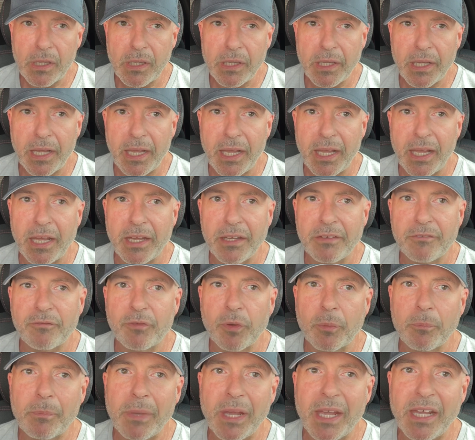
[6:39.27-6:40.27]
And
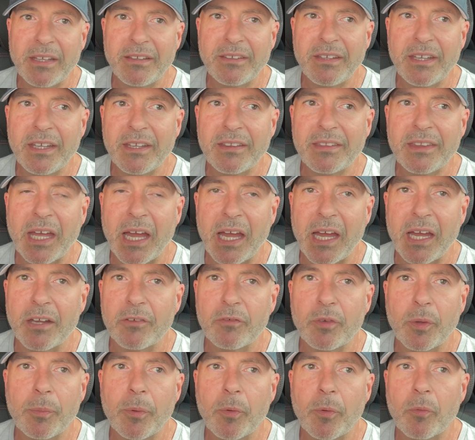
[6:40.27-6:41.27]
from May 18th on,
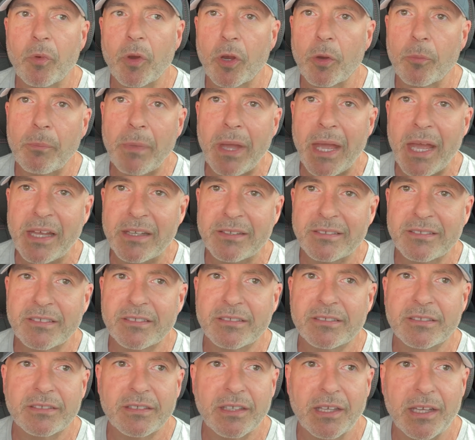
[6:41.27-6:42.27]
we've been wearing
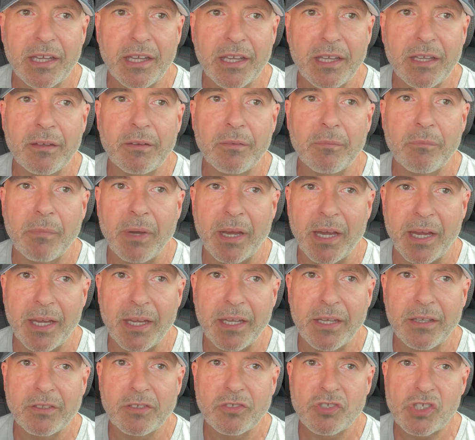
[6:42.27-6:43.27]
masks at
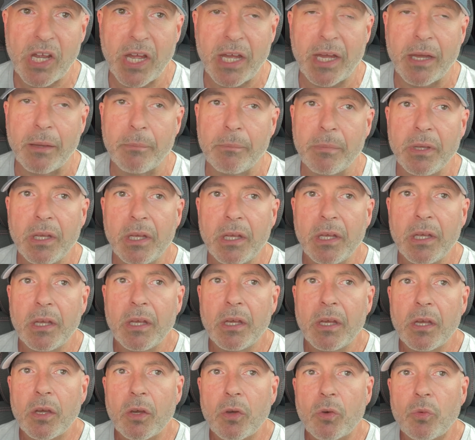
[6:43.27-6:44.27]
my job.
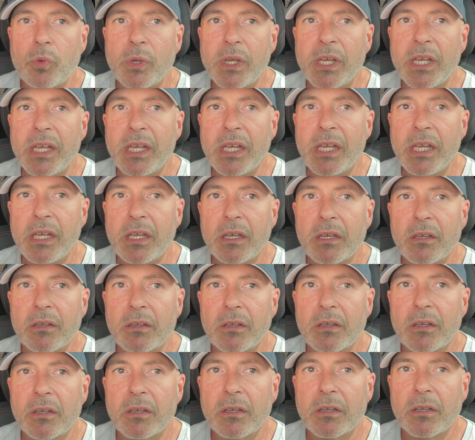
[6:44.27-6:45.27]
We
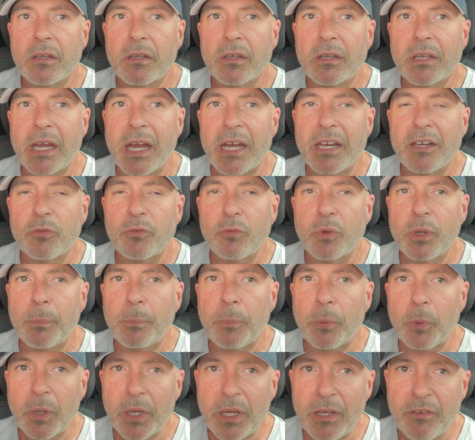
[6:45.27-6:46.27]
got a
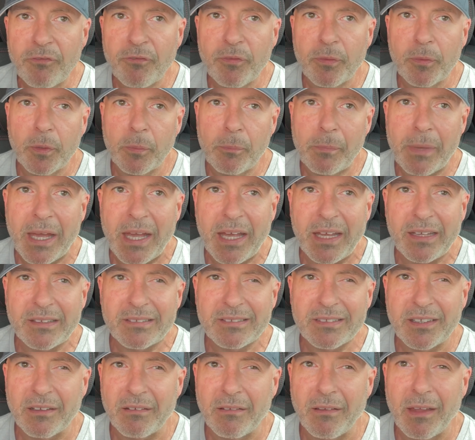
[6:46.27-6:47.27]
reprieve from the
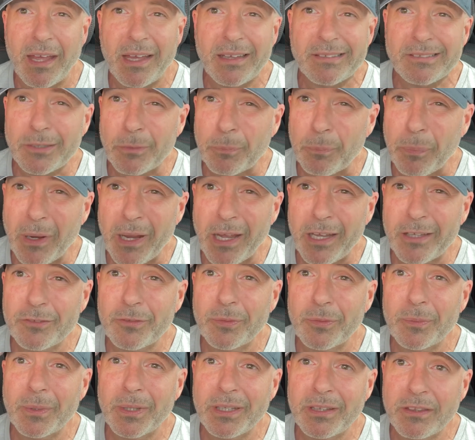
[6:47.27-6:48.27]
masks that lasts
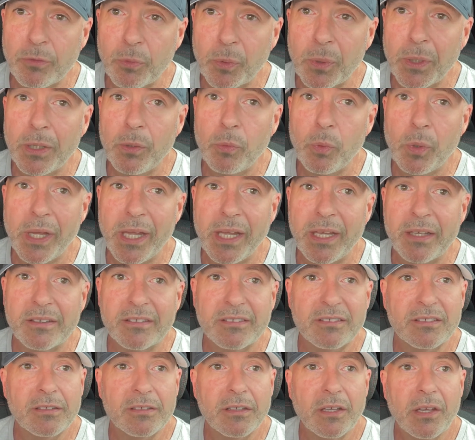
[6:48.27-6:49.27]
approximately 3
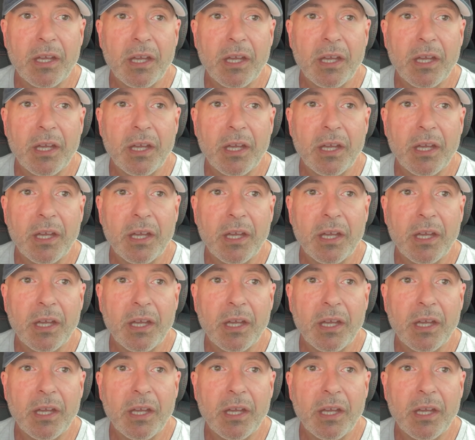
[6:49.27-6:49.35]
weeks.